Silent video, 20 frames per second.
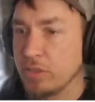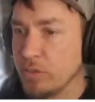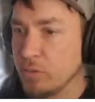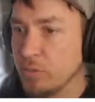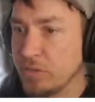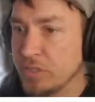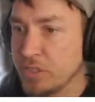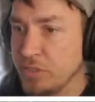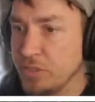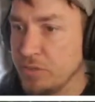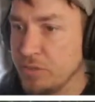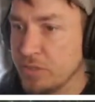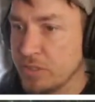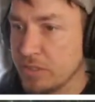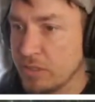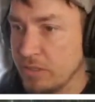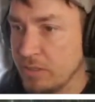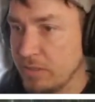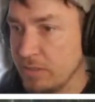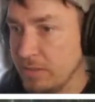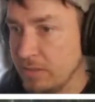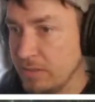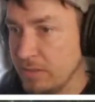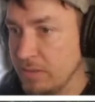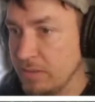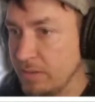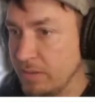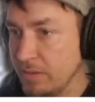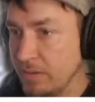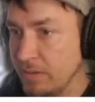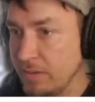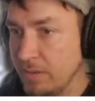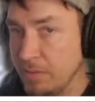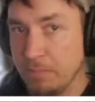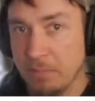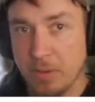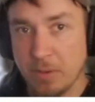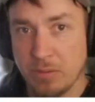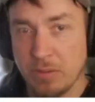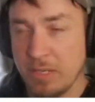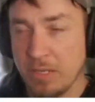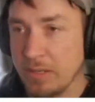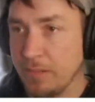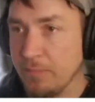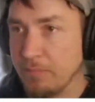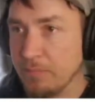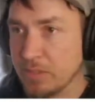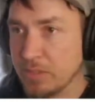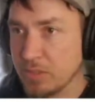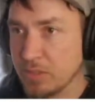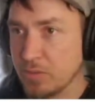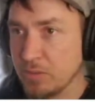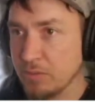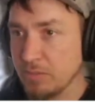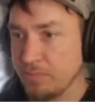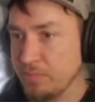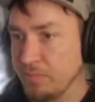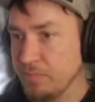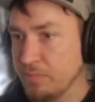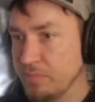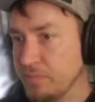you can always use what's it called?